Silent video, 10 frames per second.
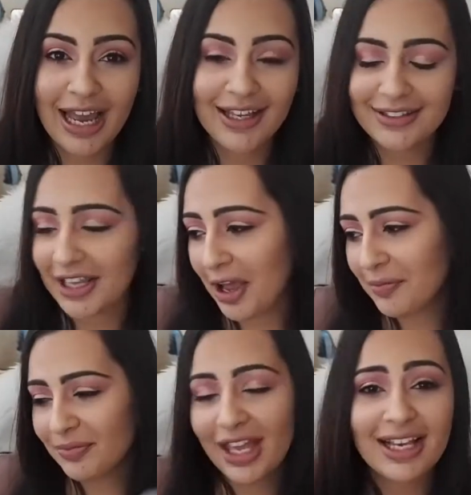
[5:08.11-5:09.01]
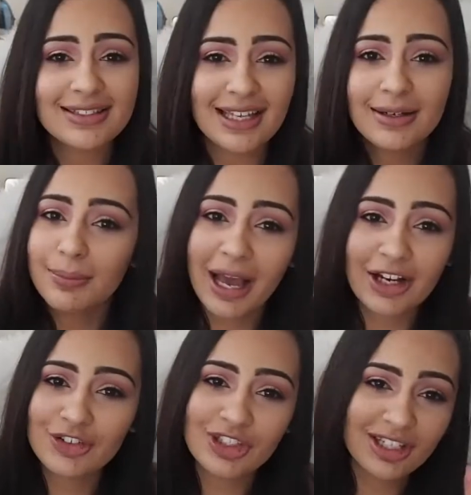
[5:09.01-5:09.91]
And yeah, like I said,
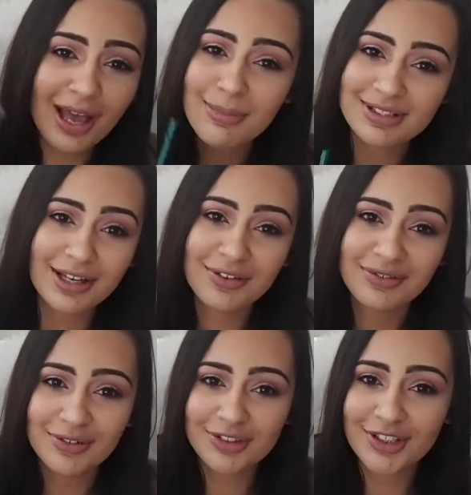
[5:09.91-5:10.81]
packaging I'm a sucker for.